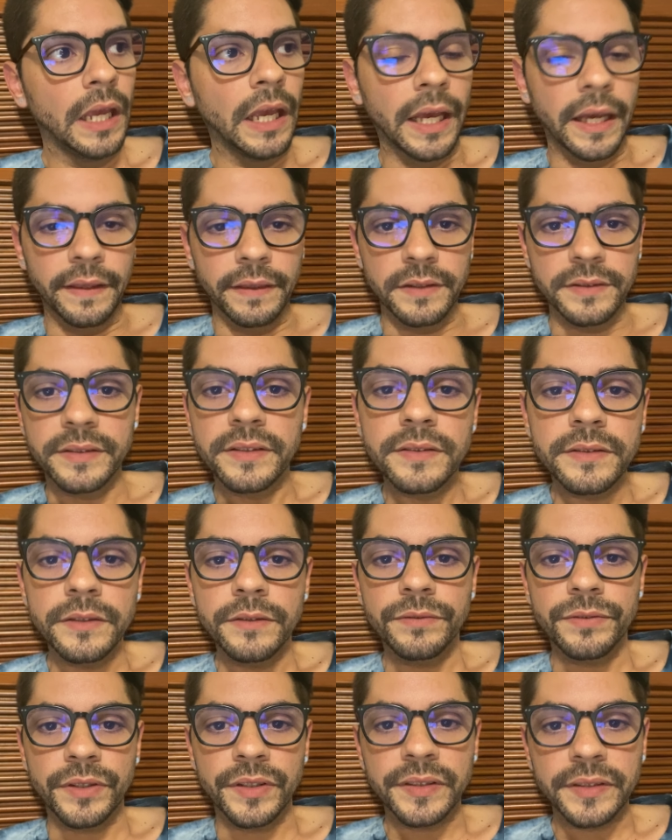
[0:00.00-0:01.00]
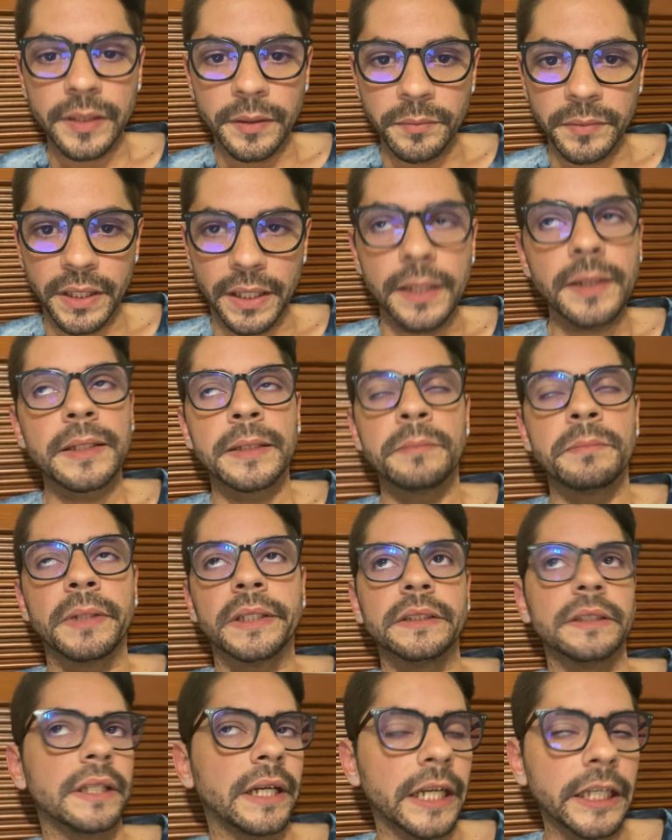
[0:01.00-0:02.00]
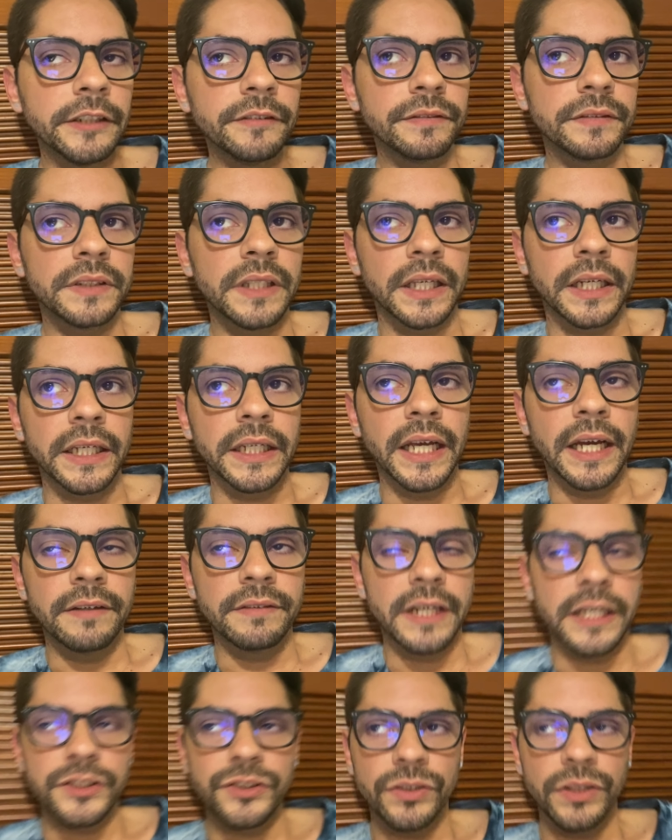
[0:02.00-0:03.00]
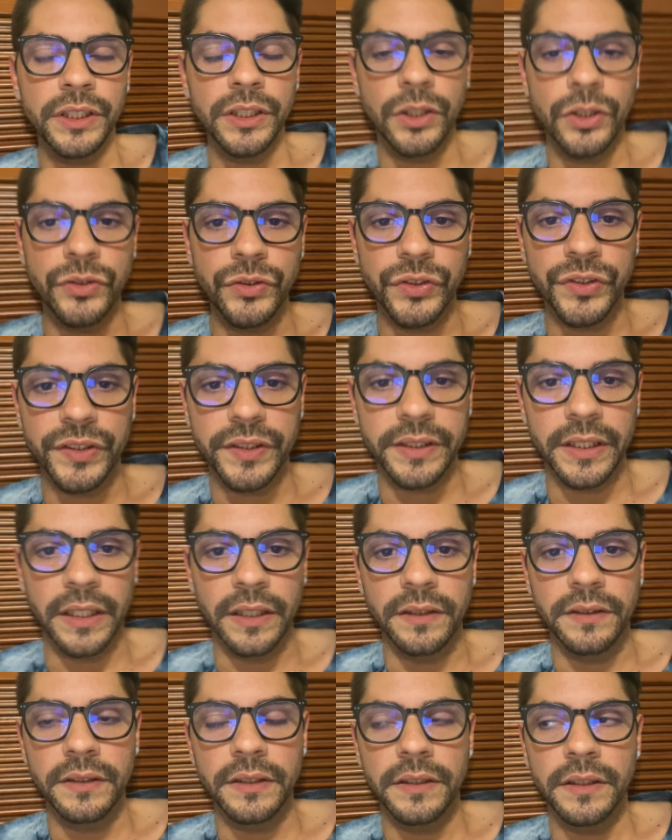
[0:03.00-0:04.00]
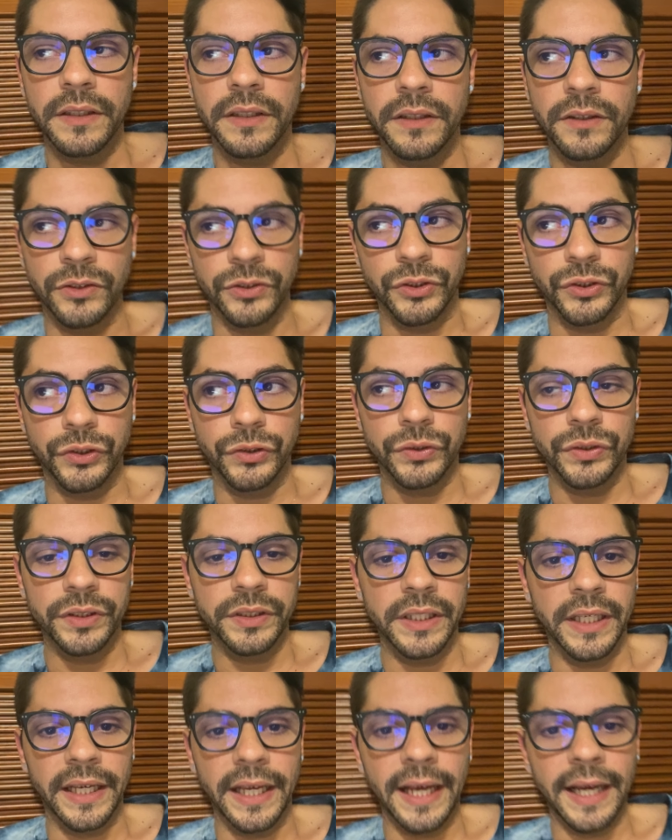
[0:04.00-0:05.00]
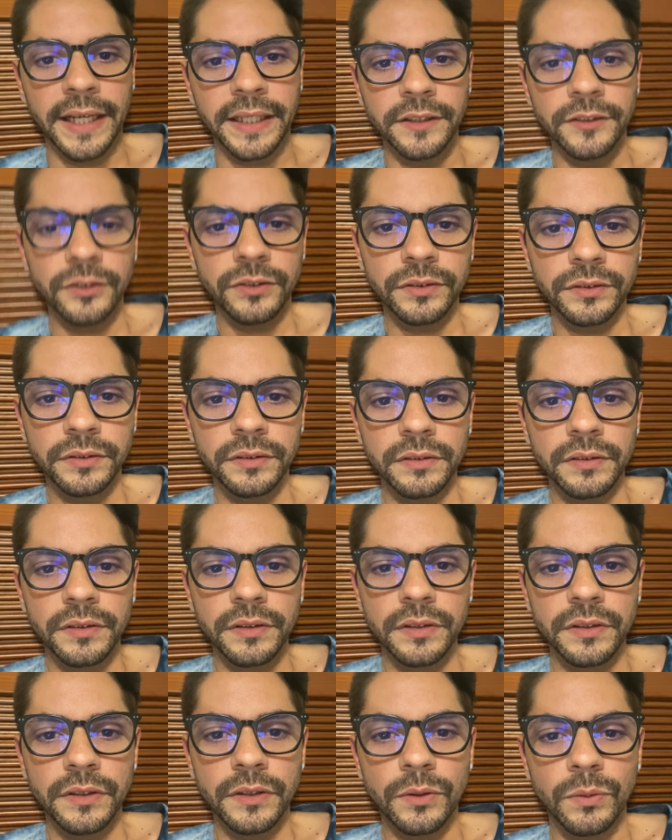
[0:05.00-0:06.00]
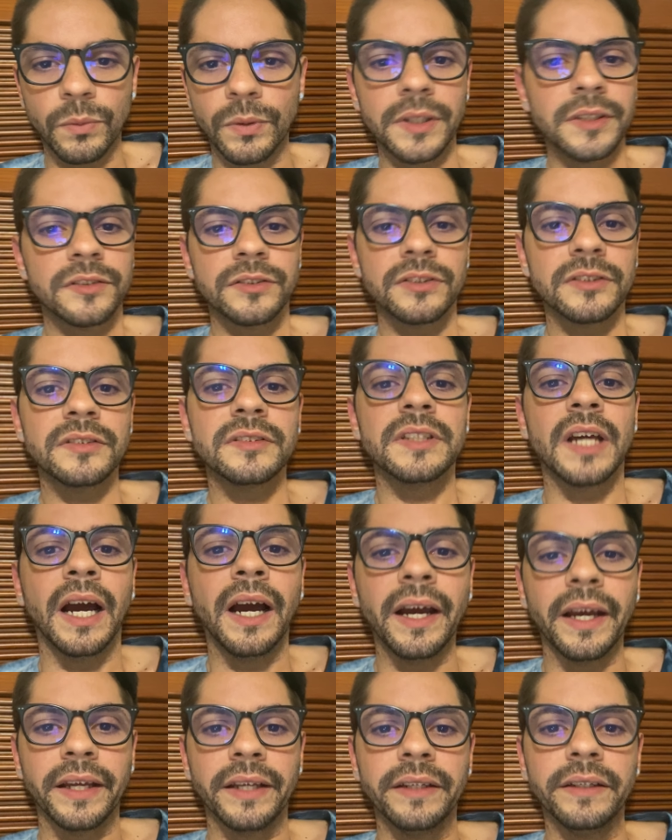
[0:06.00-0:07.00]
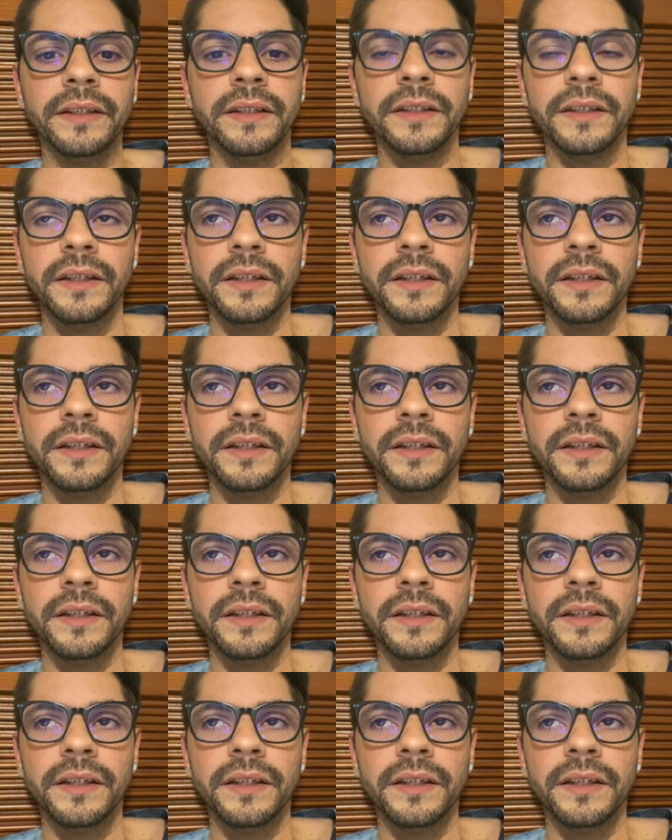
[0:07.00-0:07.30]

And this is the first time that in my life that I have actually understood that I don't want to die.